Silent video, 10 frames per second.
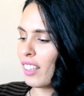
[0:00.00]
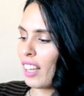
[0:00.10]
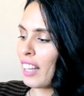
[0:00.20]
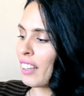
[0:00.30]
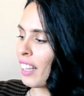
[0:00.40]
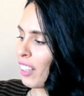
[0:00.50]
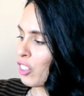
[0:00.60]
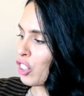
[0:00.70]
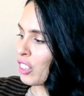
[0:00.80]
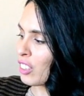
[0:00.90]
And they are
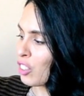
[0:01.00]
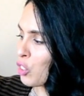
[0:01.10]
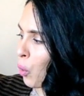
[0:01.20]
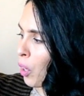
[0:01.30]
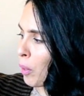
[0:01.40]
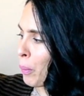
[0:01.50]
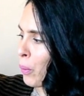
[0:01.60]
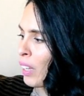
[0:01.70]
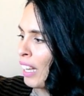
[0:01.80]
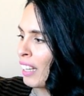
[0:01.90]
just adorable,
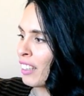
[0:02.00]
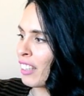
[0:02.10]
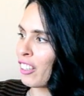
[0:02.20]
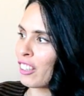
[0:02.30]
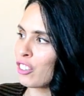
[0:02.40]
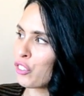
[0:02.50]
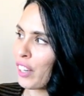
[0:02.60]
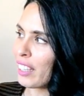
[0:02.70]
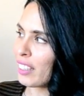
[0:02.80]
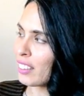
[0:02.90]
and they're in
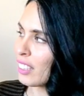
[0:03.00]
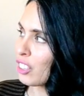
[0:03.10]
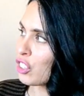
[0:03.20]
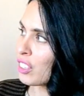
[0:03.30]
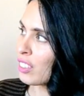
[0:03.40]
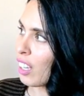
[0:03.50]
great condition.